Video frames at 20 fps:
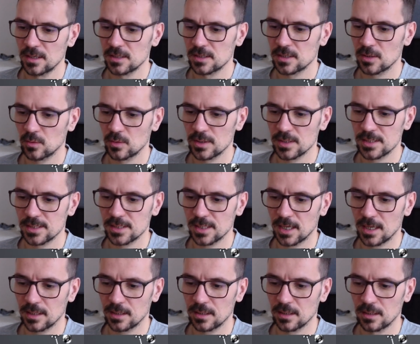So this
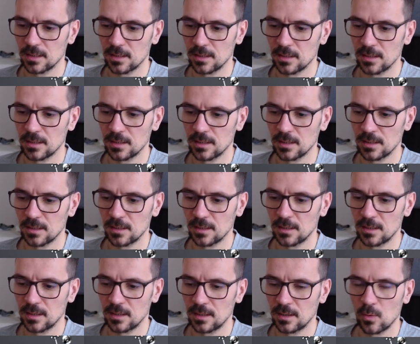sound
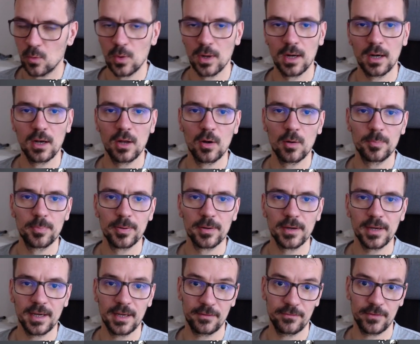will loop
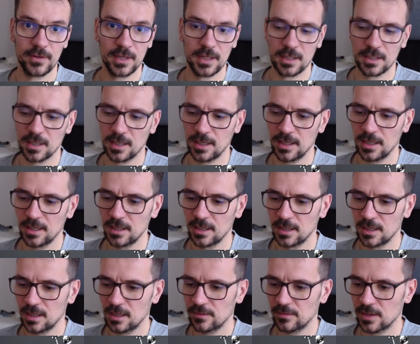infinitely
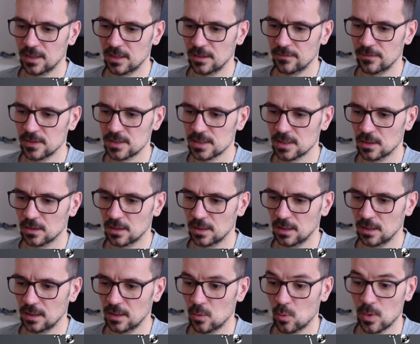even if it's
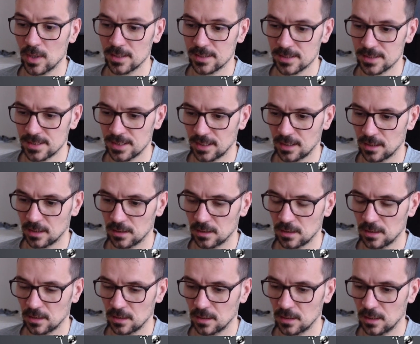only 1 second
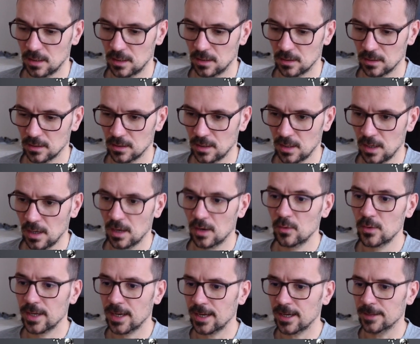long.
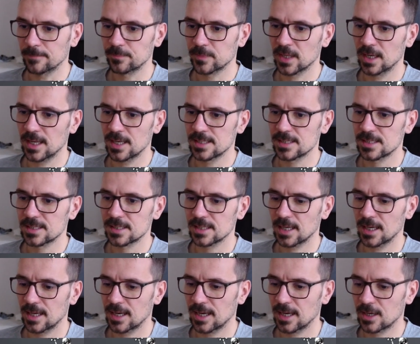Okay, let's
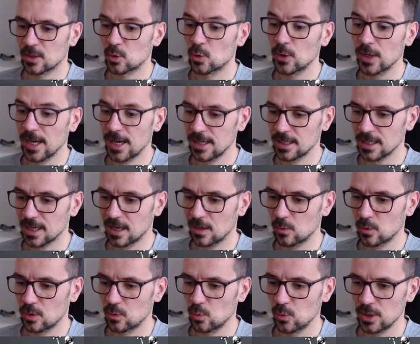create
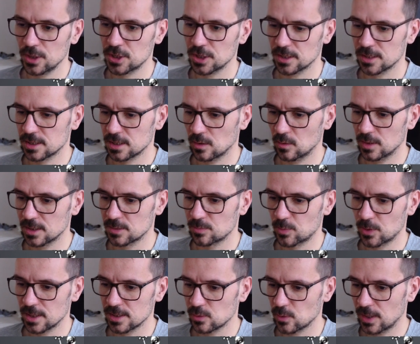our widget. So let's
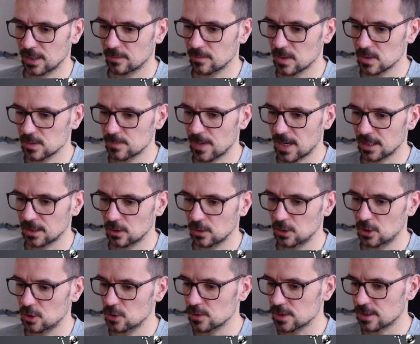press right mouse button,
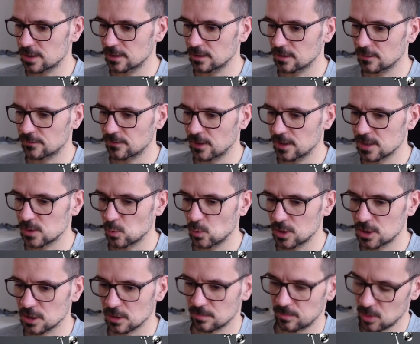user interface,
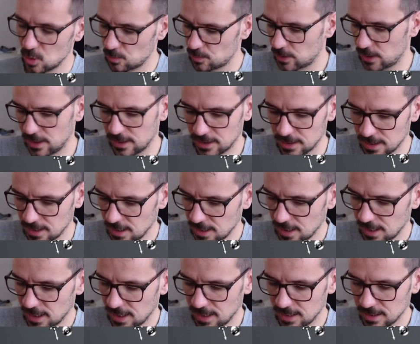widget blueprint,
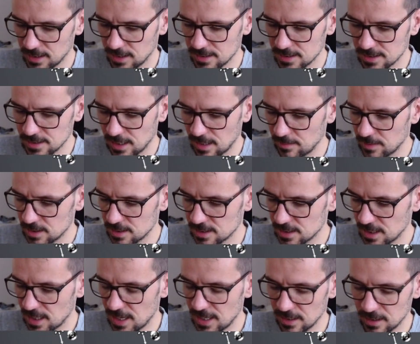and let's name it
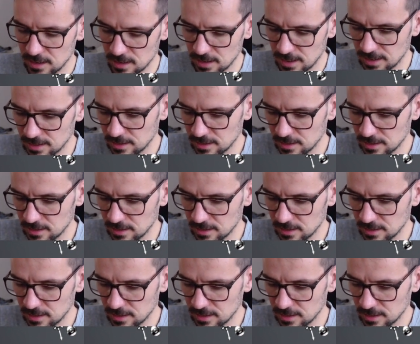slider_WB